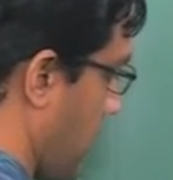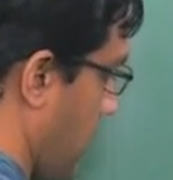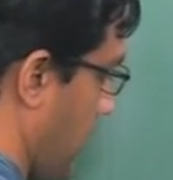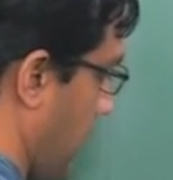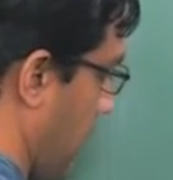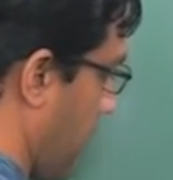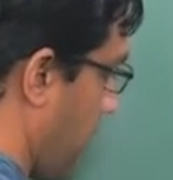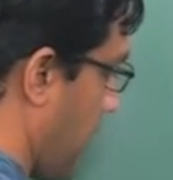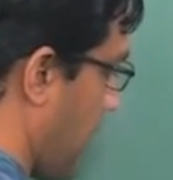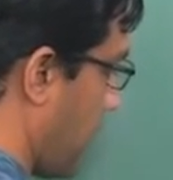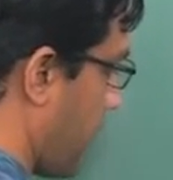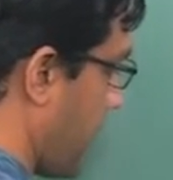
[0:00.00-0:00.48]

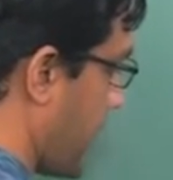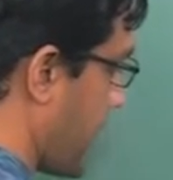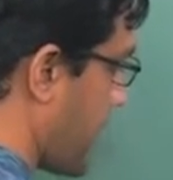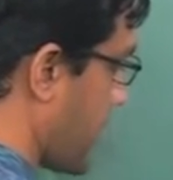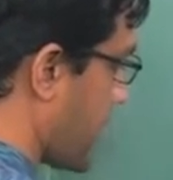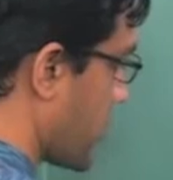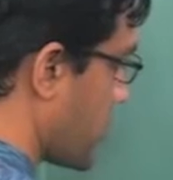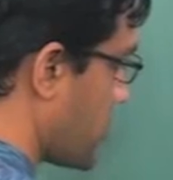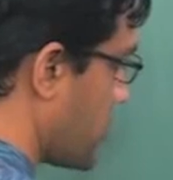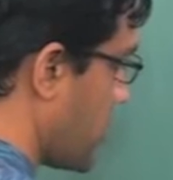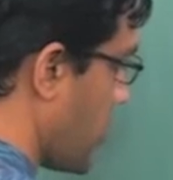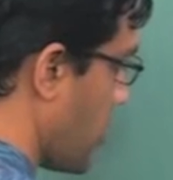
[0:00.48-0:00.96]

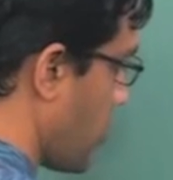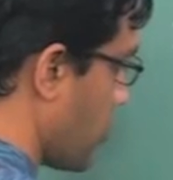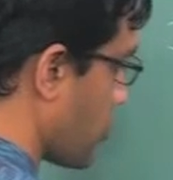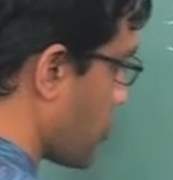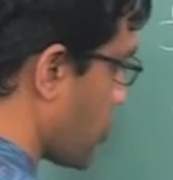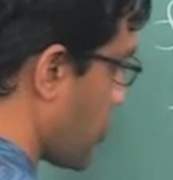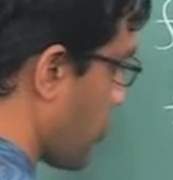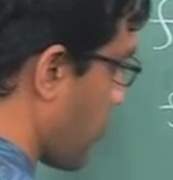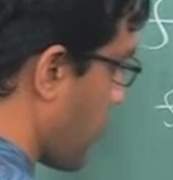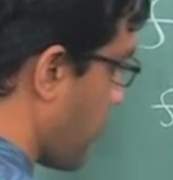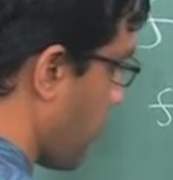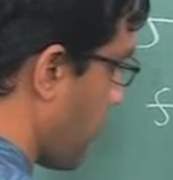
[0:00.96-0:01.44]
evaluated at 0
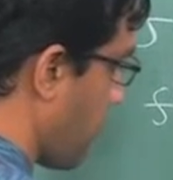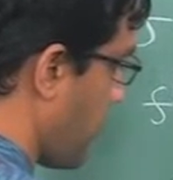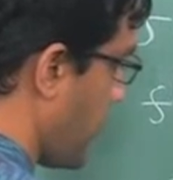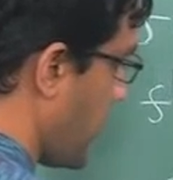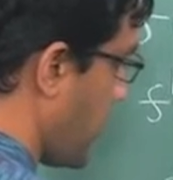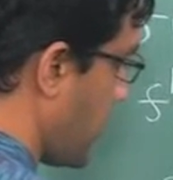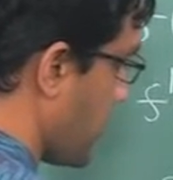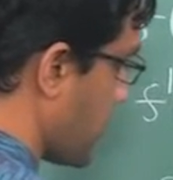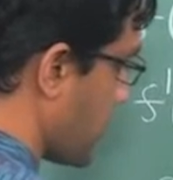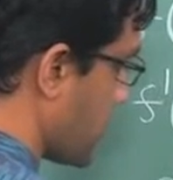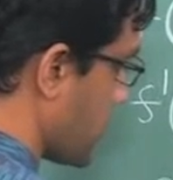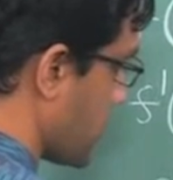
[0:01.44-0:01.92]
should give
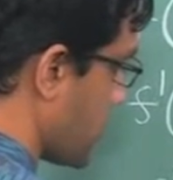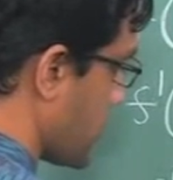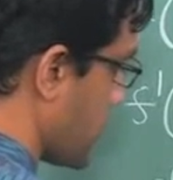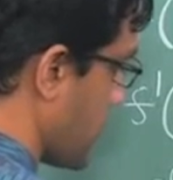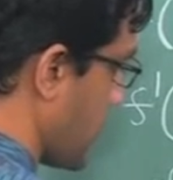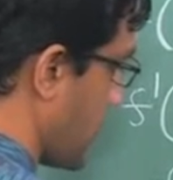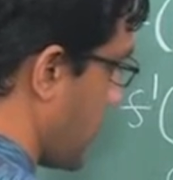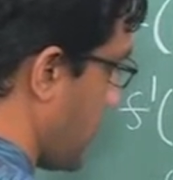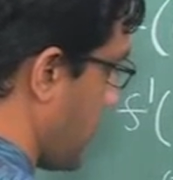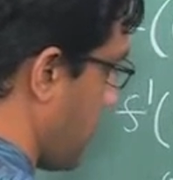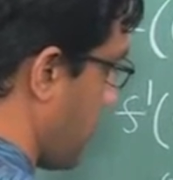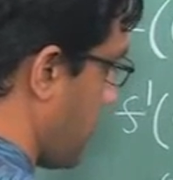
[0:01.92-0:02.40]
me
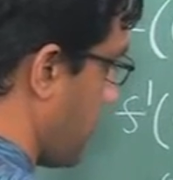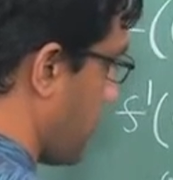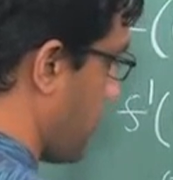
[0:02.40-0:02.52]
CD.